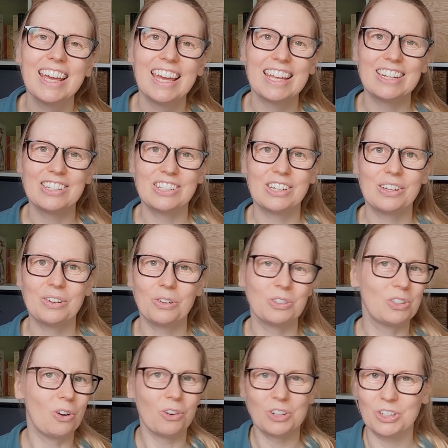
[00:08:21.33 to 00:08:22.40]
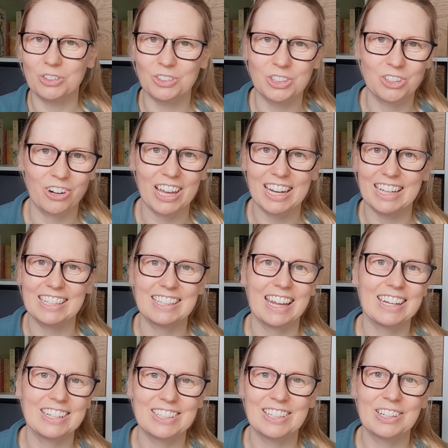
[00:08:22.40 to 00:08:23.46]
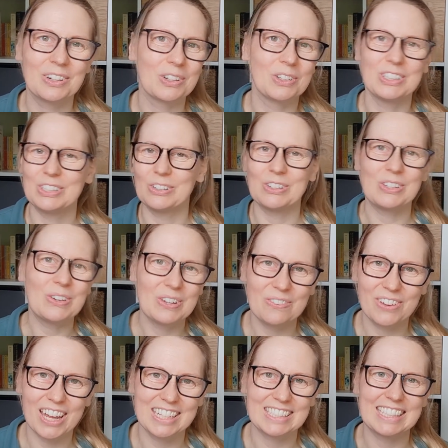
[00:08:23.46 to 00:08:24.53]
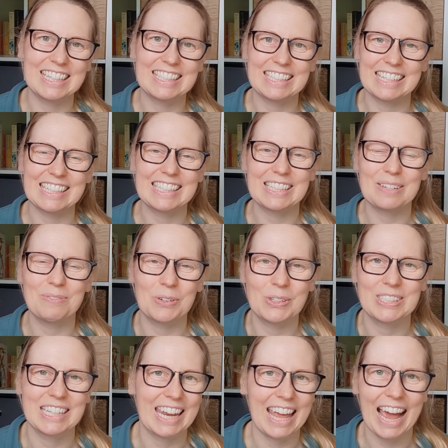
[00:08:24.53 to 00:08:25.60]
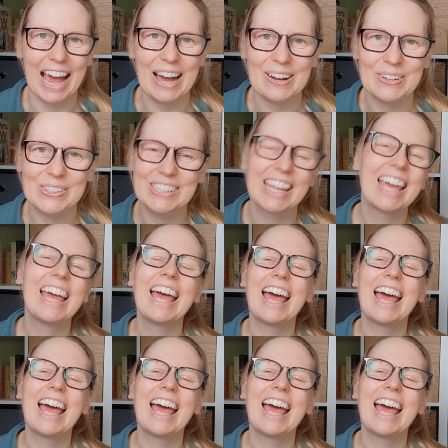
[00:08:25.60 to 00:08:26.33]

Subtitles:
into your doctoral training centre or into your university system, your Senate House,